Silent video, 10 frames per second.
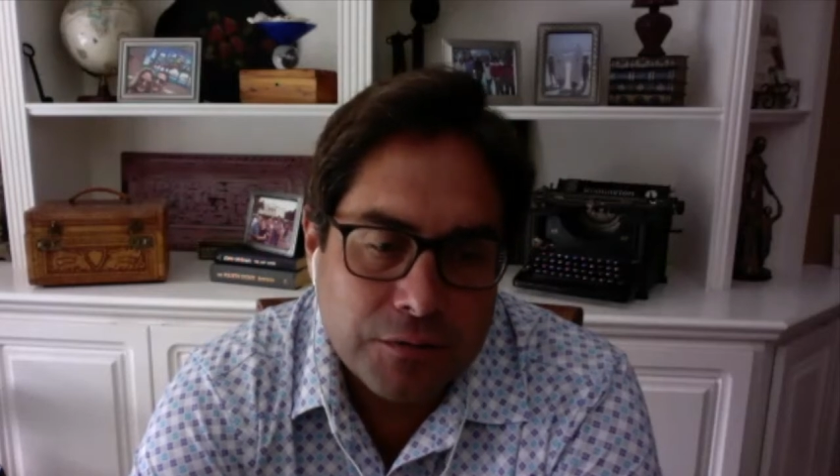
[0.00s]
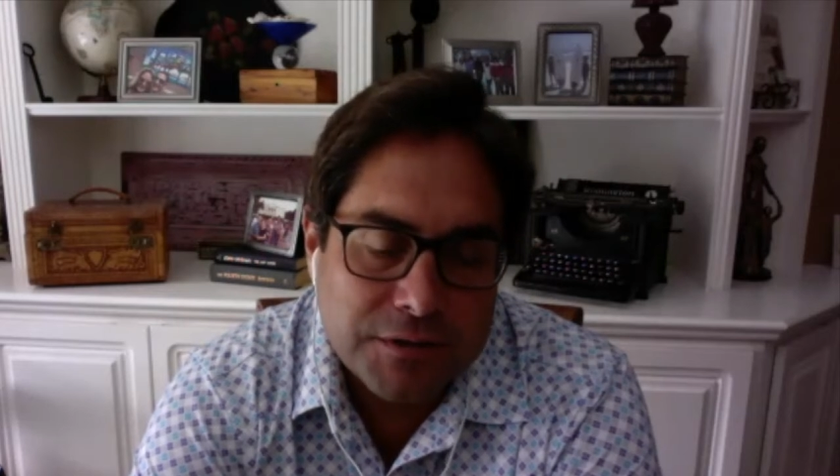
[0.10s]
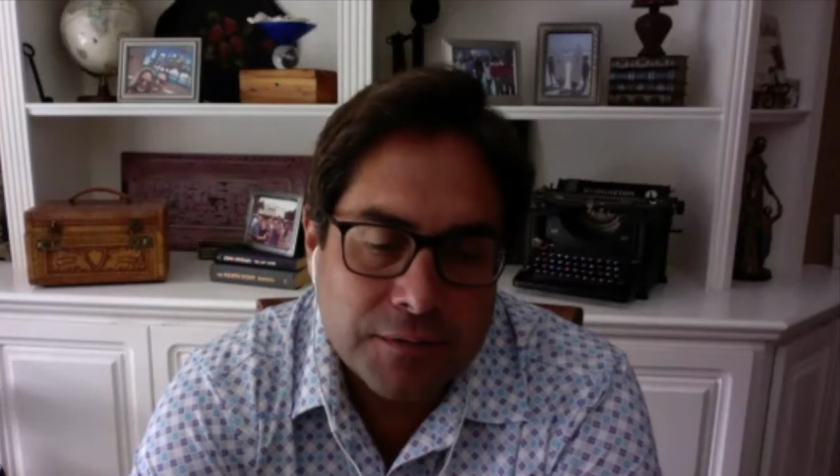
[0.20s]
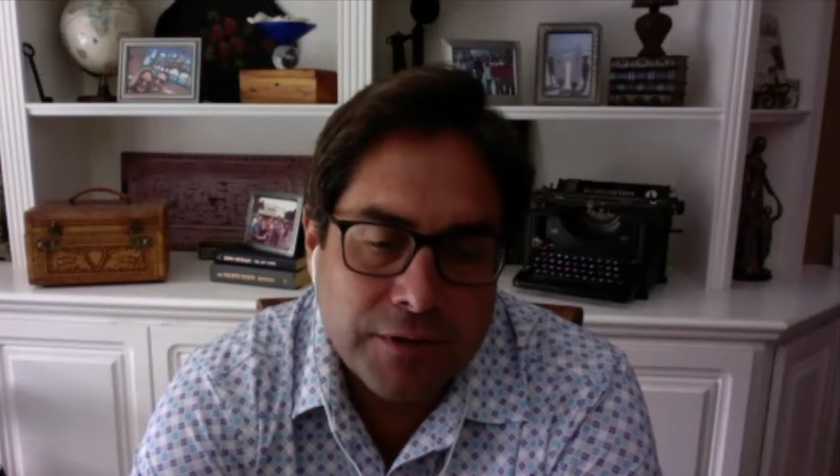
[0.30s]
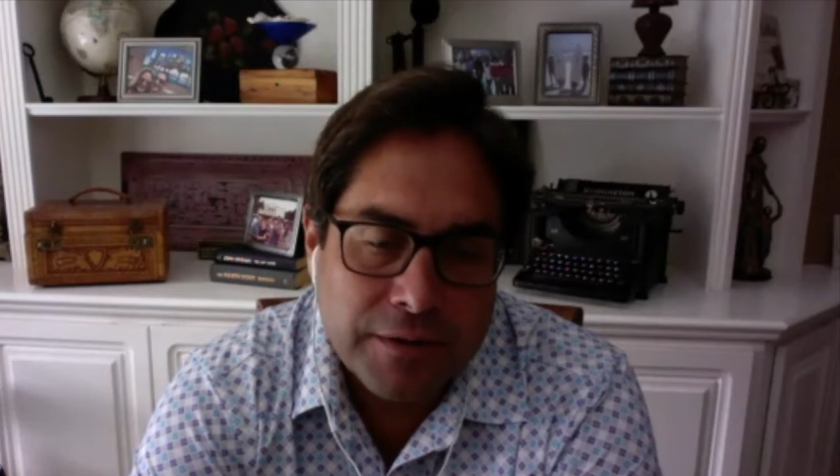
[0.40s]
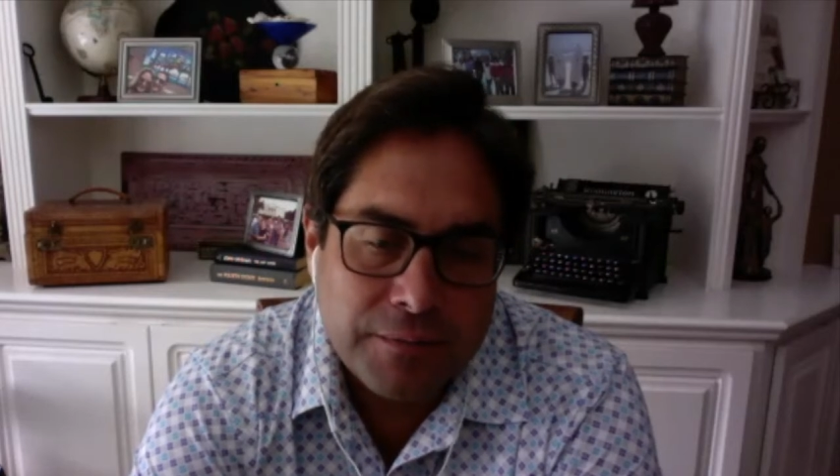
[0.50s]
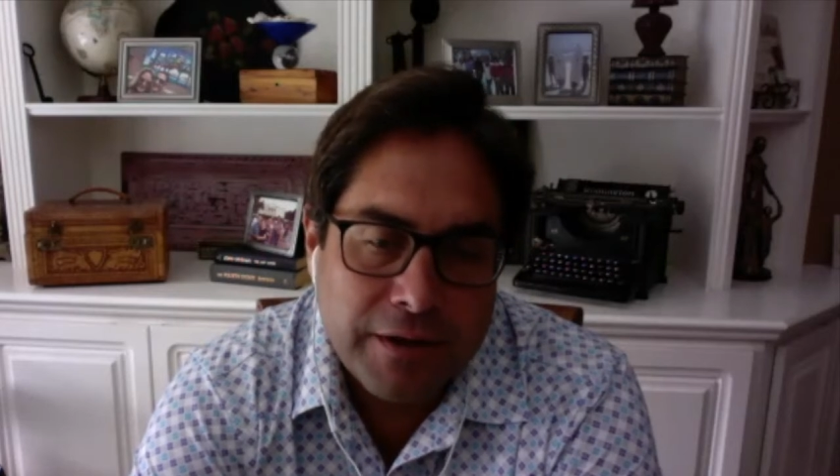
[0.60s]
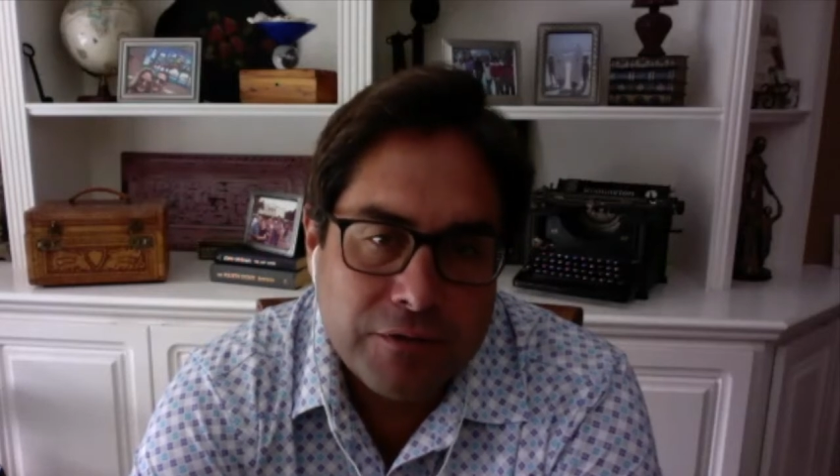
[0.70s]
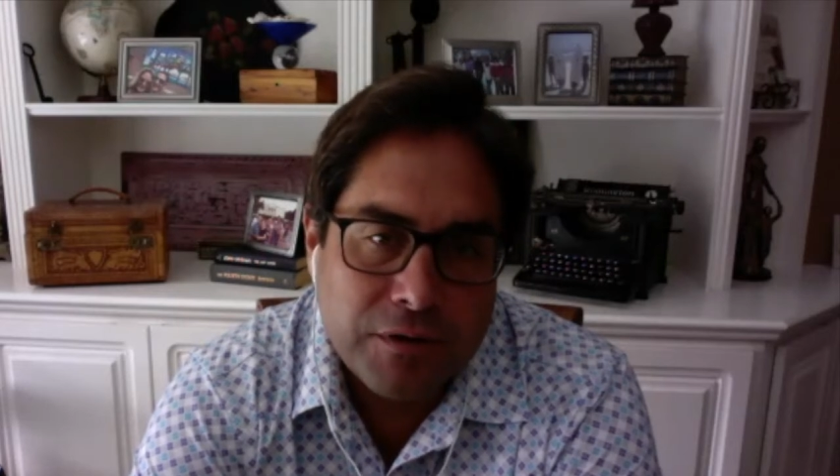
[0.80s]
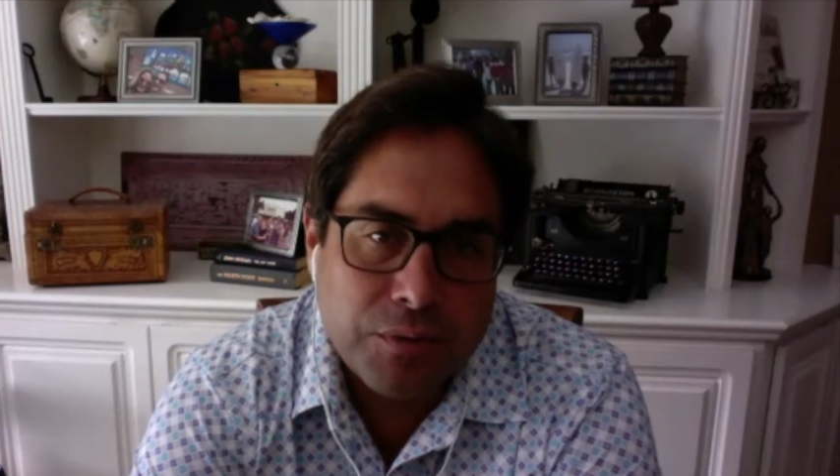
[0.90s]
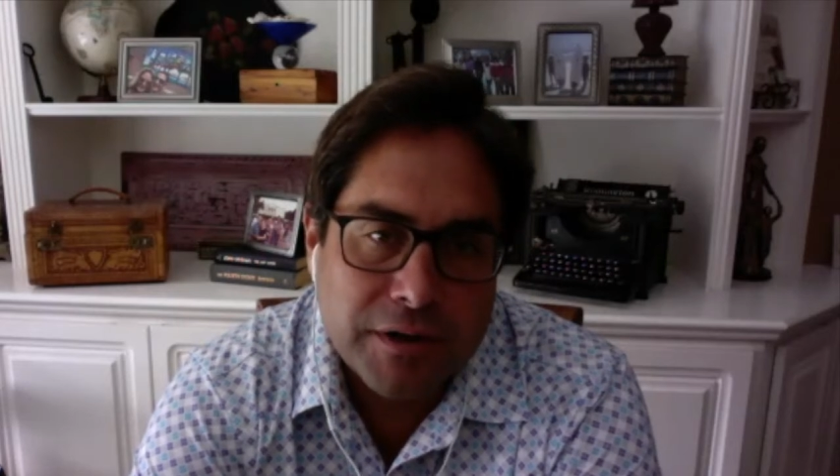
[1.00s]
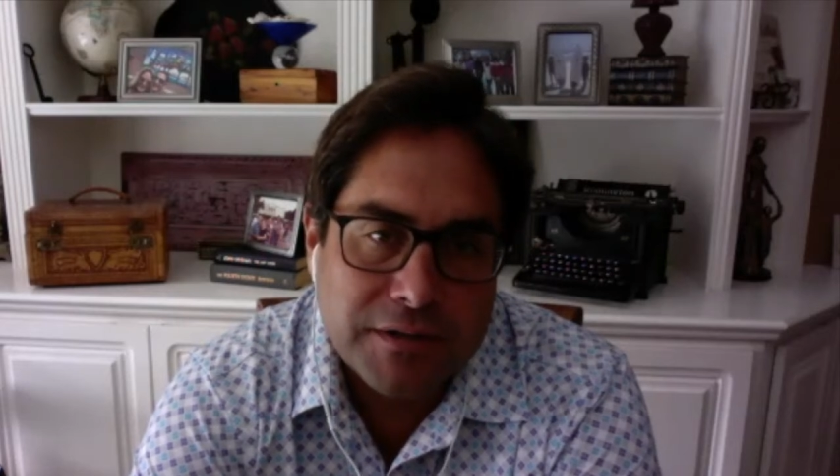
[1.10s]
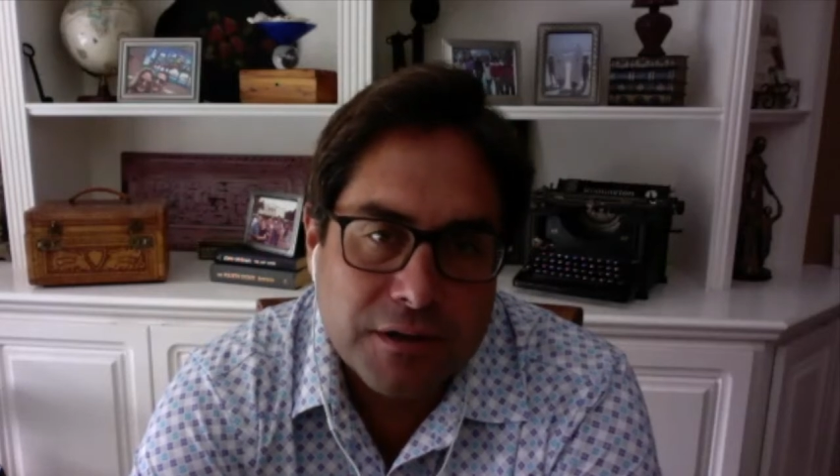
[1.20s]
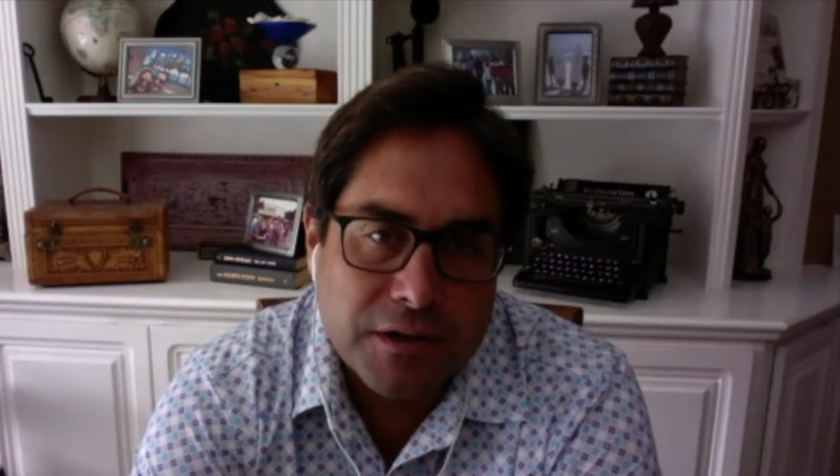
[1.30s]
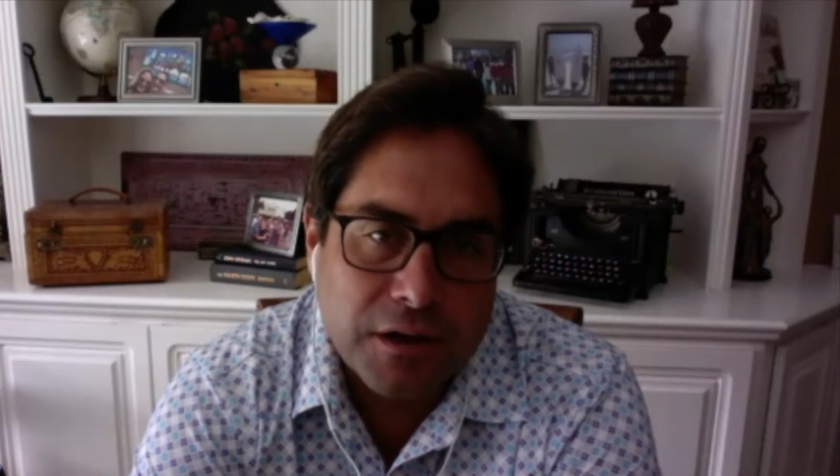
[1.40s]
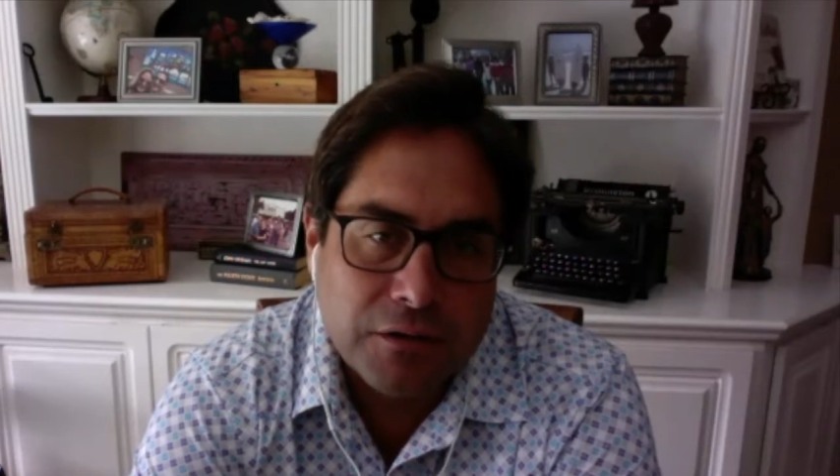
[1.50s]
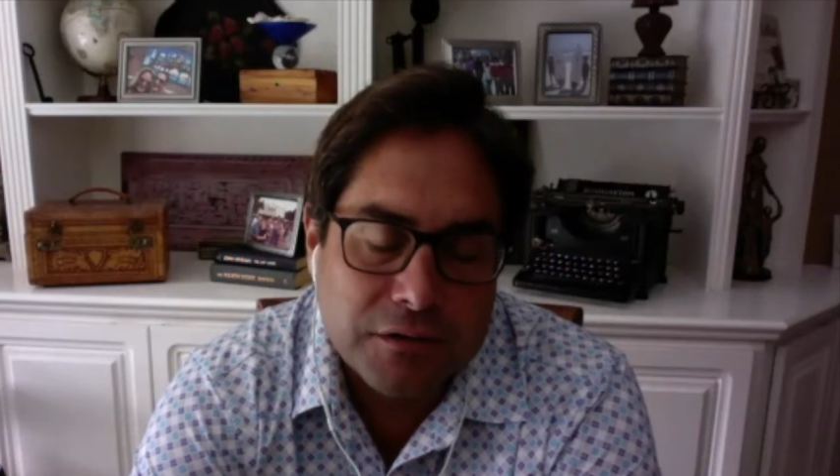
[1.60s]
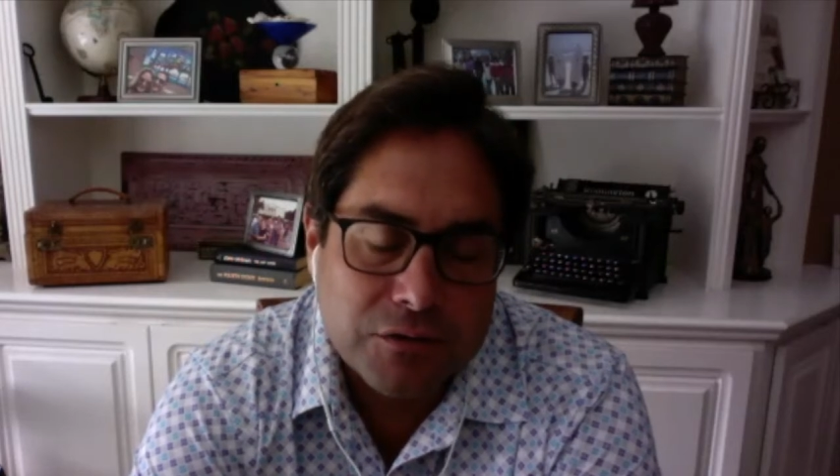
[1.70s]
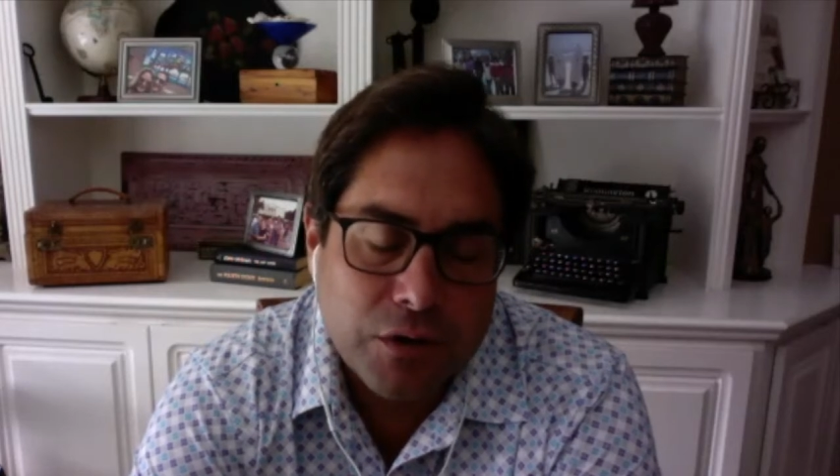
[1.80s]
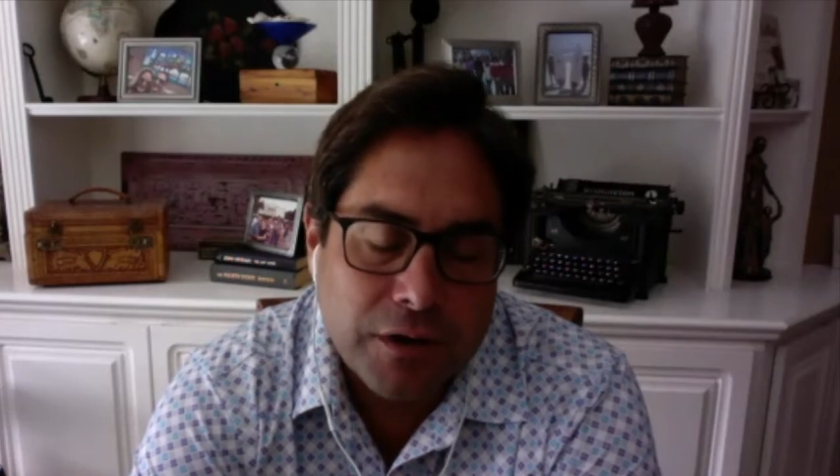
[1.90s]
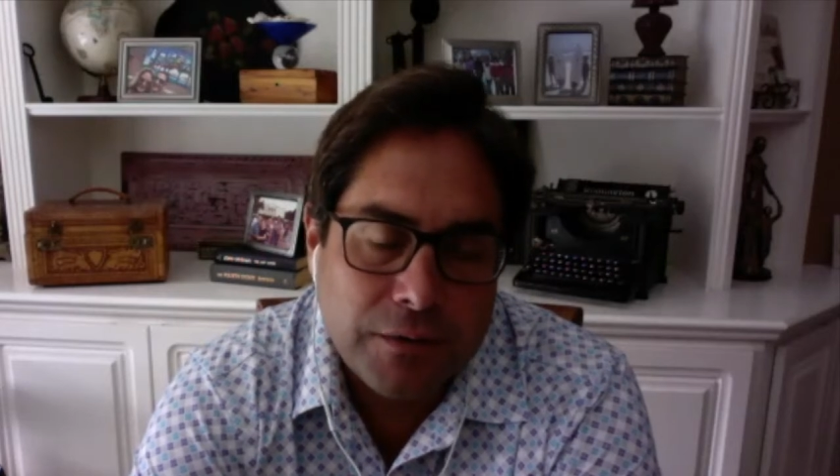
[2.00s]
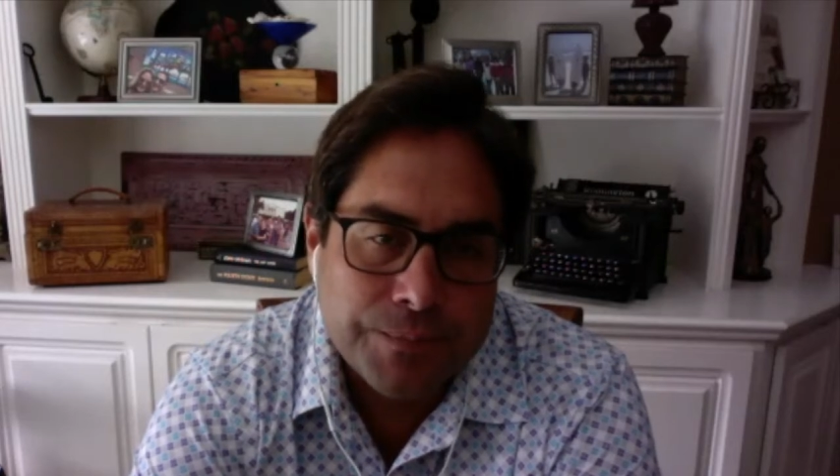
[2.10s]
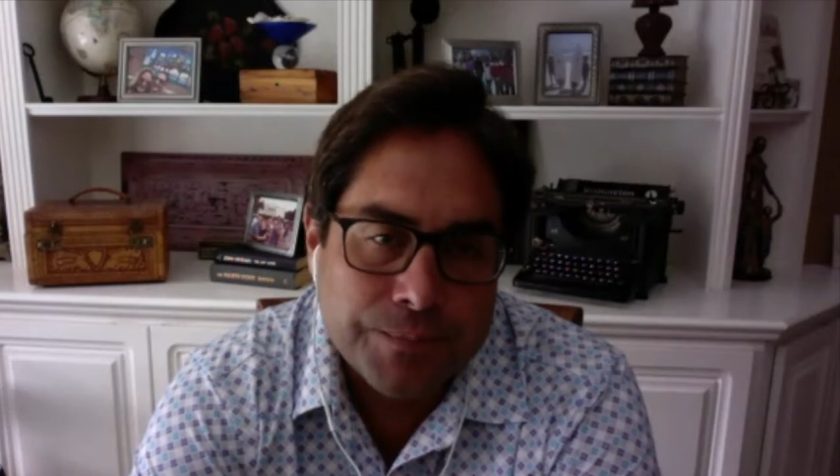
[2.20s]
some of them haven't embraced the color as well.